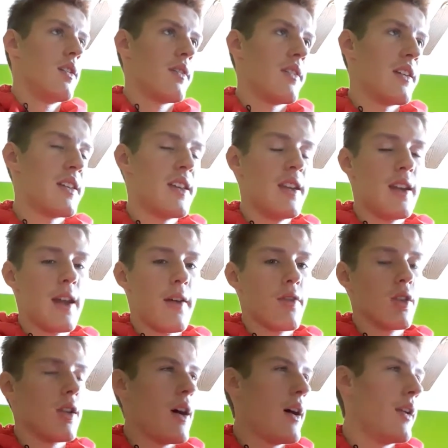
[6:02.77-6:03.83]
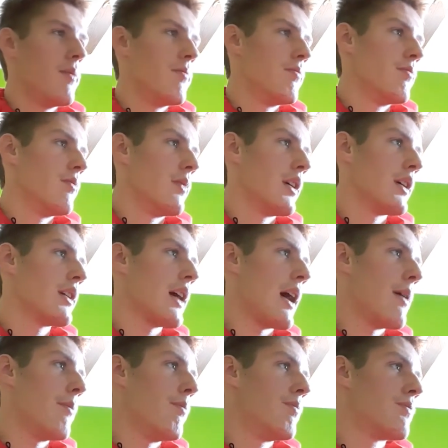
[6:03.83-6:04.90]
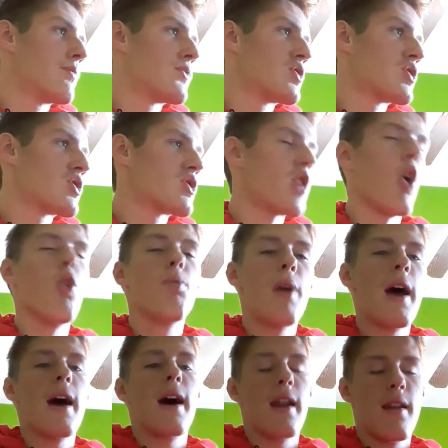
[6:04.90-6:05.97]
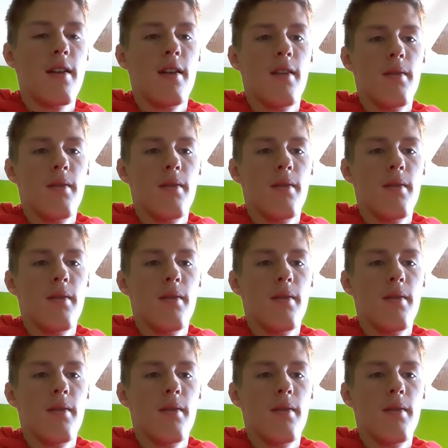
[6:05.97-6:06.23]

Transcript: the Heat never led. It got so bad